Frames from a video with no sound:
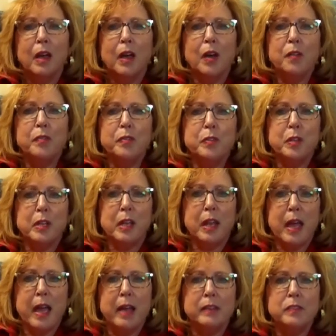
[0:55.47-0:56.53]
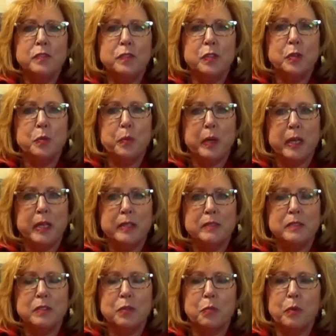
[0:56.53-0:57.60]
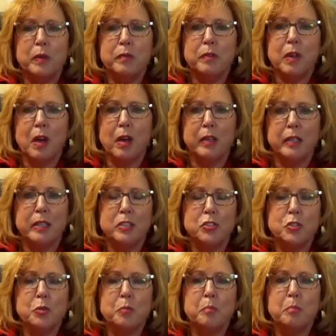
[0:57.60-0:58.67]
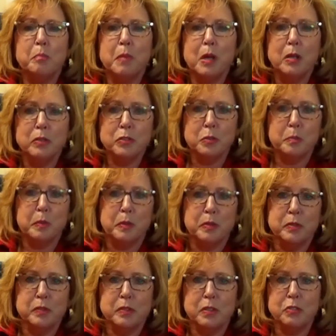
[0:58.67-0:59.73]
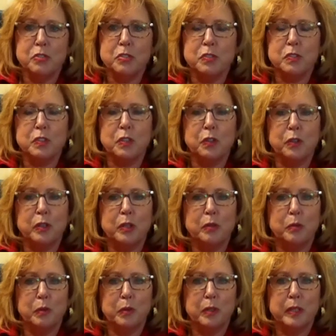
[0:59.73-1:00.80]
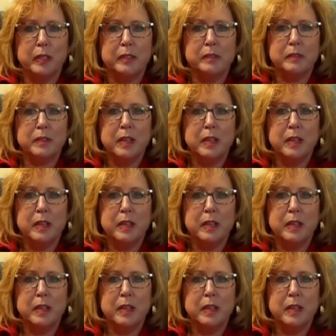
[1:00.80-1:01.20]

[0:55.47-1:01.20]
Over the last few weeks, we've gone into multiple Social Security rulings